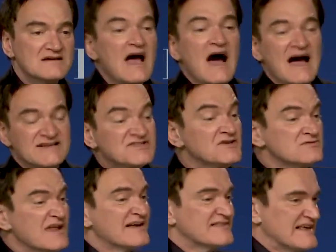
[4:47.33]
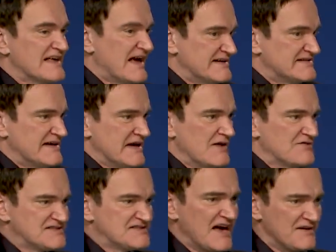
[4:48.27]
Yeah, I do like the idea
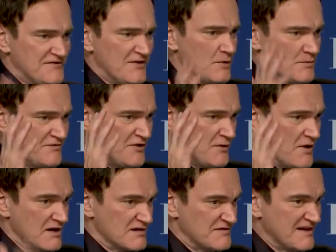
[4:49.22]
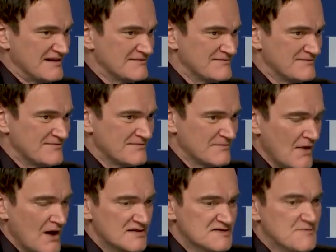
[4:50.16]
of a 10-film filmography,
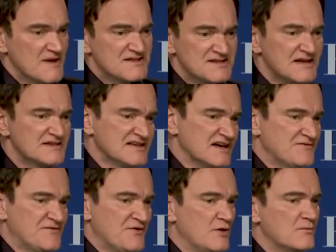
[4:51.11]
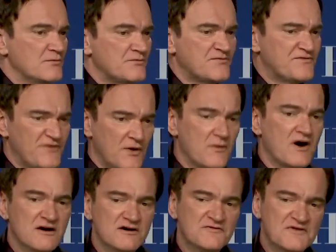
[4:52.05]
especially a 10-film
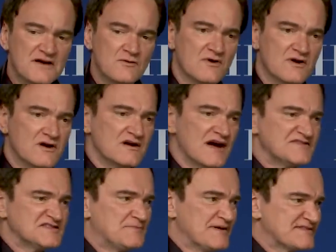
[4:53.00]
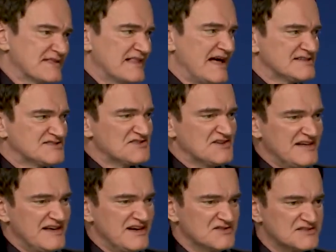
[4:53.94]
filmography where I've spent the last
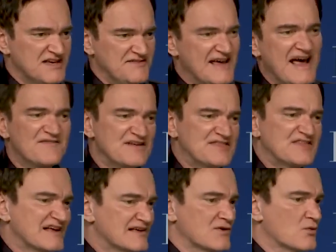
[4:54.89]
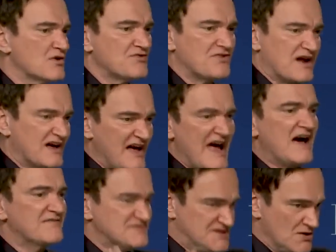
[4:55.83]
30 years giving everything in the world that I
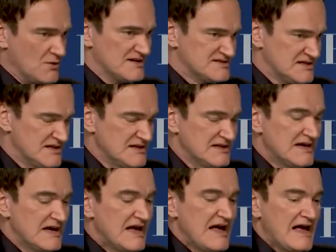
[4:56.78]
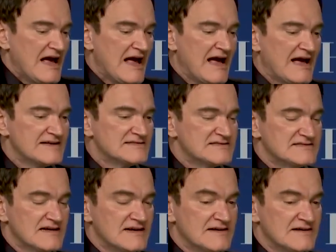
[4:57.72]
have to it. And